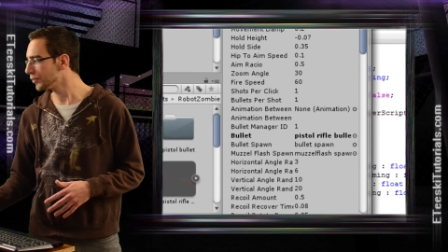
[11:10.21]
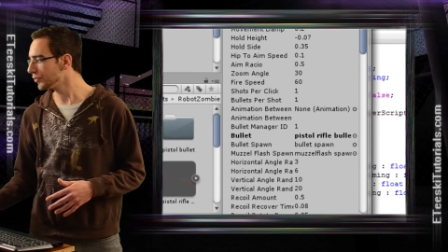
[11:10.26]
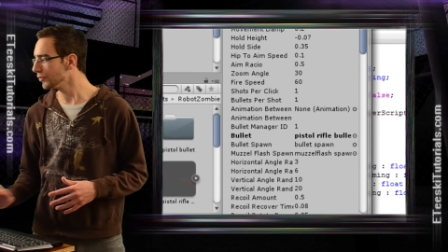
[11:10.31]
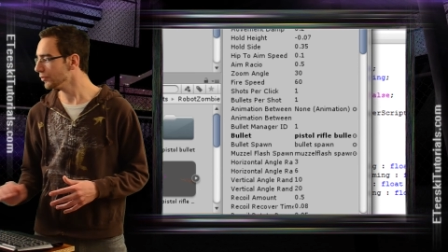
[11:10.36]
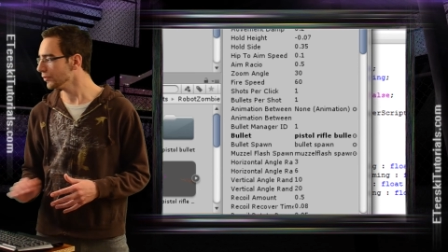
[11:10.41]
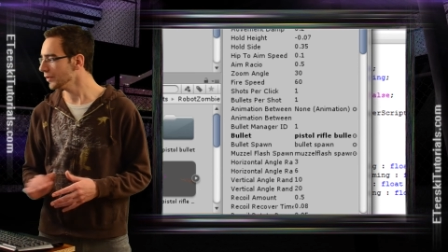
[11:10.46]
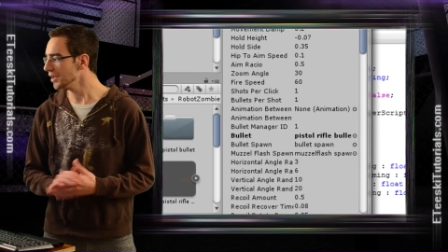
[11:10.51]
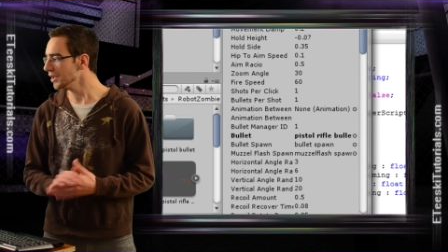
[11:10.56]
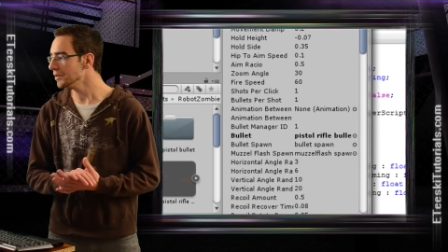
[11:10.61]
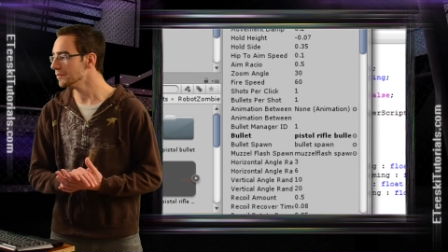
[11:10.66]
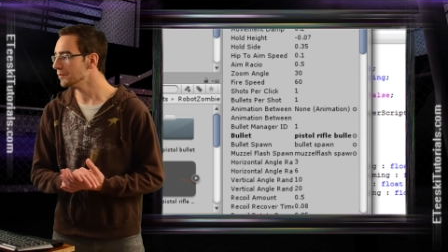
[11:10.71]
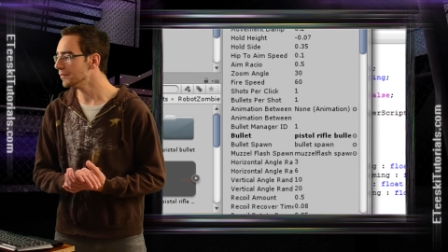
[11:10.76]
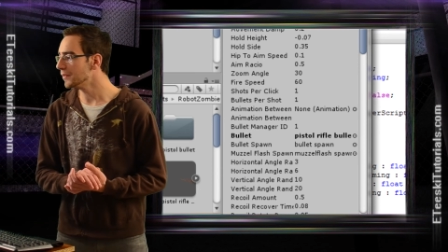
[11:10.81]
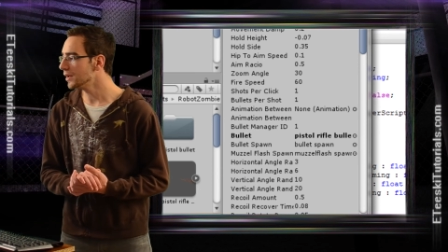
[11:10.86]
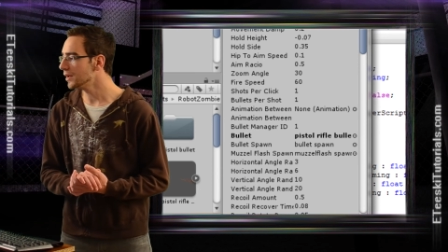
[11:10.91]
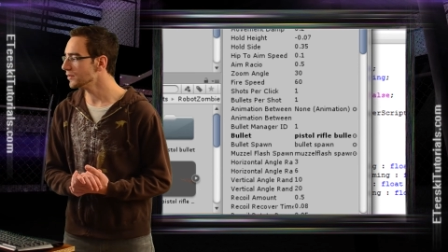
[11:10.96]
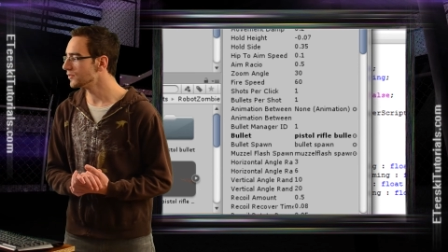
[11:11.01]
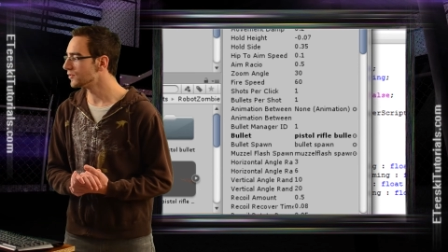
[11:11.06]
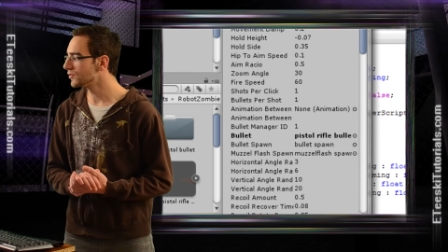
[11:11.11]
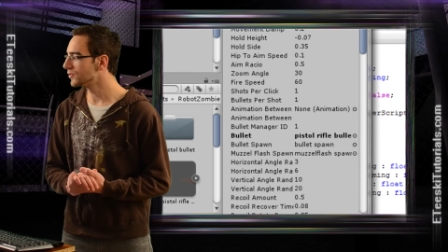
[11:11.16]
pretty
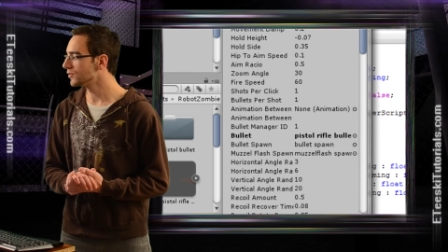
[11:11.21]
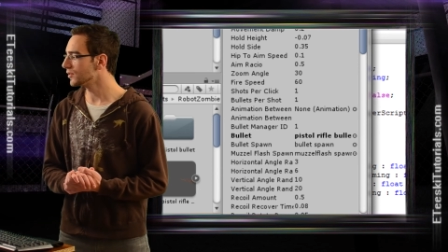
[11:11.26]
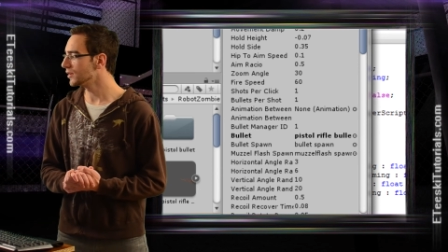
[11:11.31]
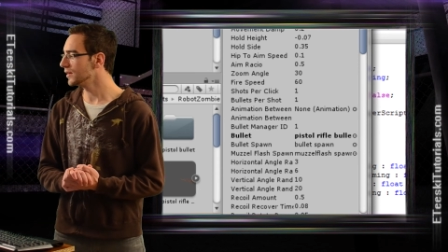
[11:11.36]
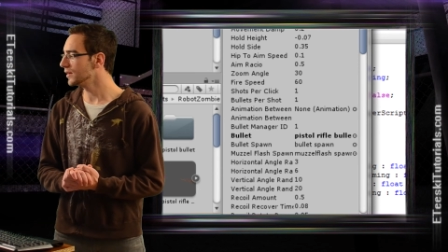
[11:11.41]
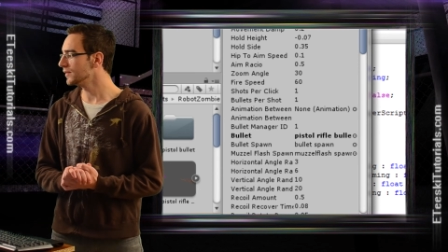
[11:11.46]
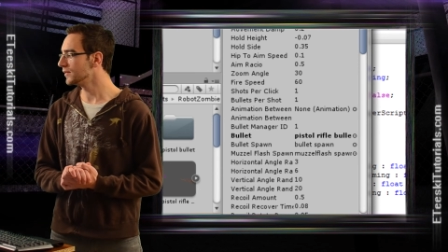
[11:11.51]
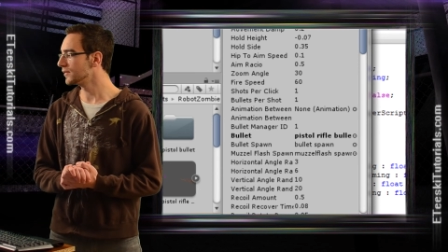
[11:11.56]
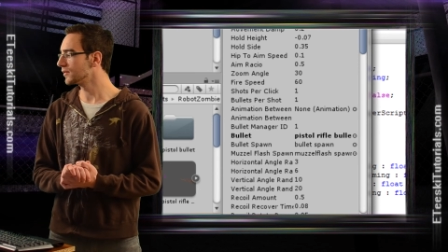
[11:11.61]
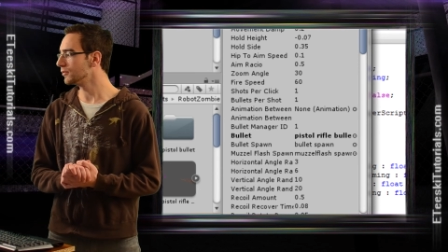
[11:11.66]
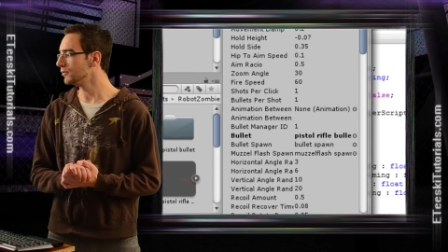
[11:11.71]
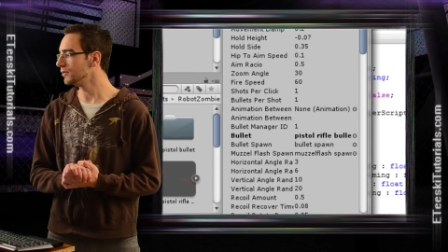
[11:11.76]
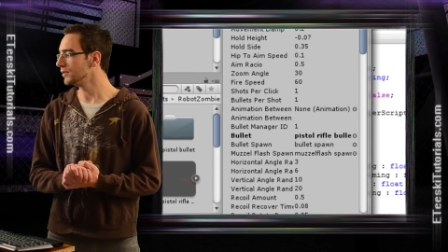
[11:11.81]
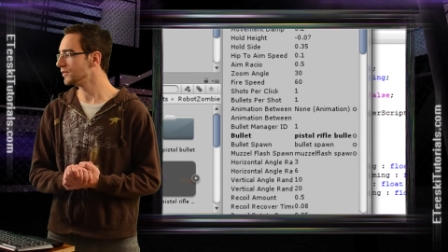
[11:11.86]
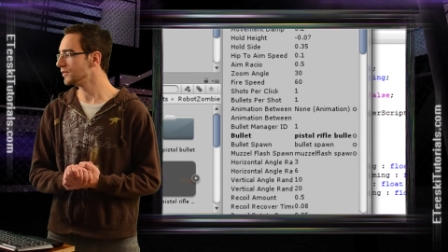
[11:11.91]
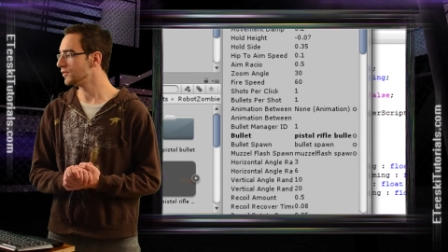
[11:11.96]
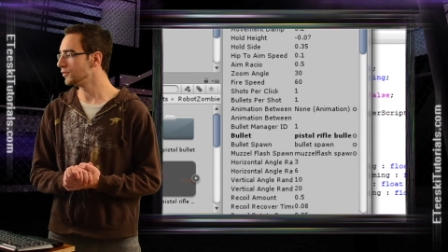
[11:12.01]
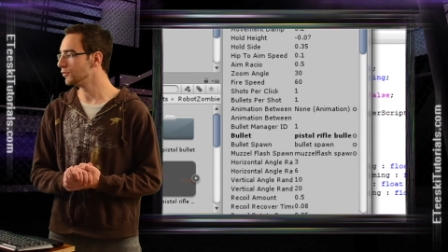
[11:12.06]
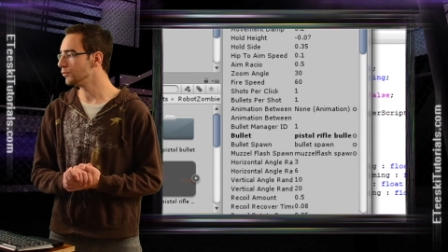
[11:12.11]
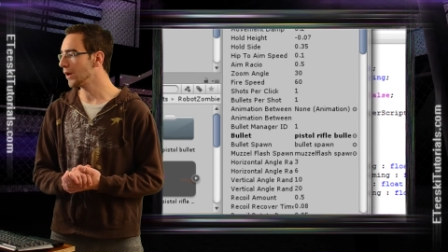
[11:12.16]
much is
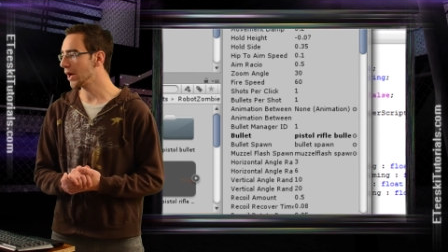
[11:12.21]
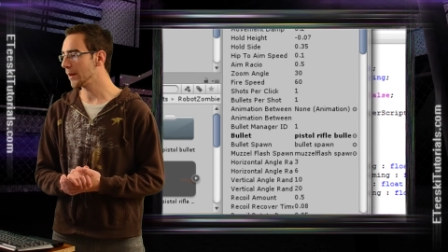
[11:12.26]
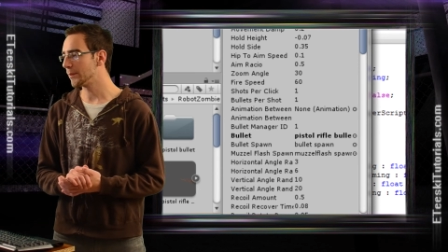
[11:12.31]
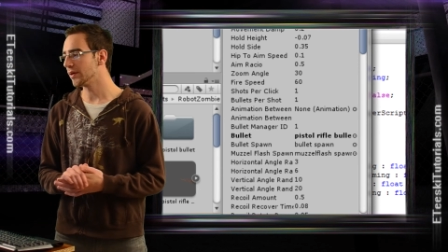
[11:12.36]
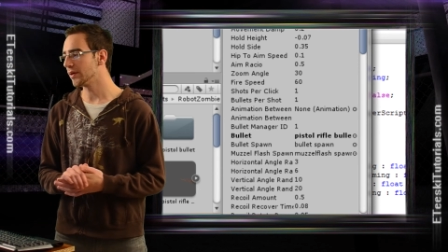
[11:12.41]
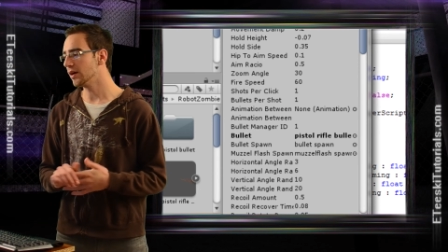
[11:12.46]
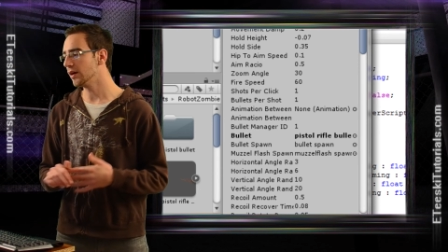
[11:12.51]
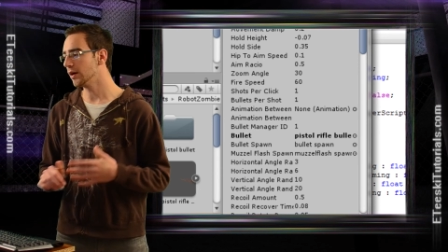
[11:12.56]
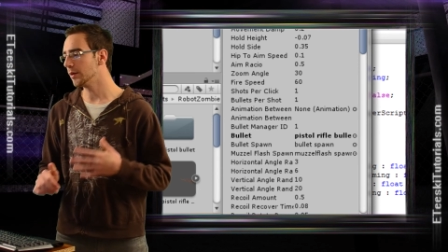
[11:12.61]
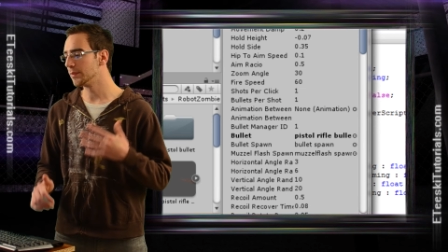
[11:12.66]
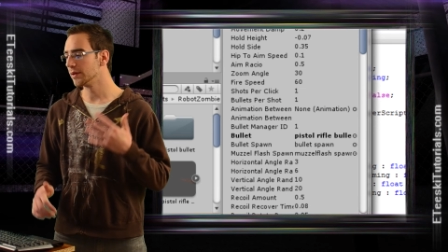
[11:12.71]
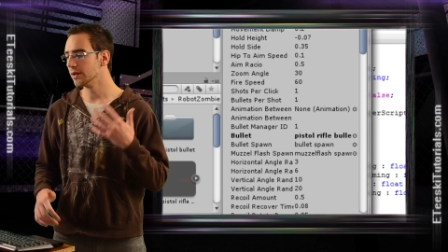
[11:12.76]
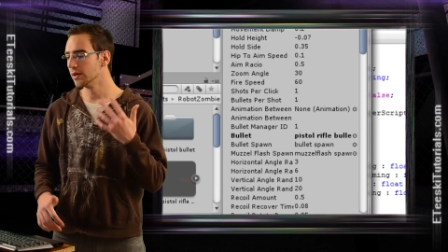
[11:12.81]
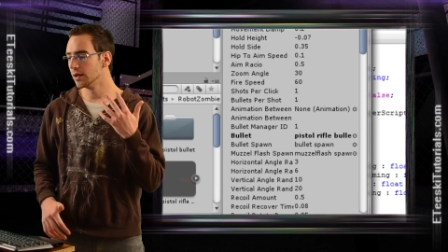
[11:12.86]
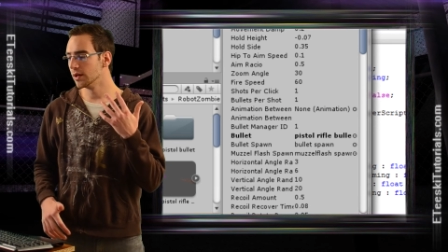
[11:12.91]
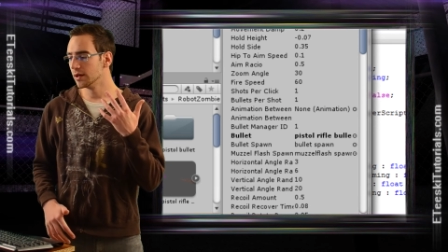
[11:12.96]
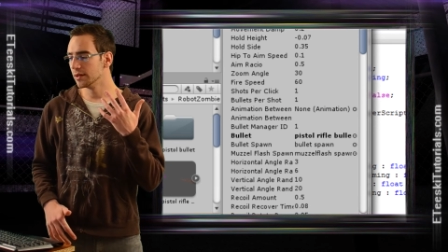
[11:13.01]
going to wrap up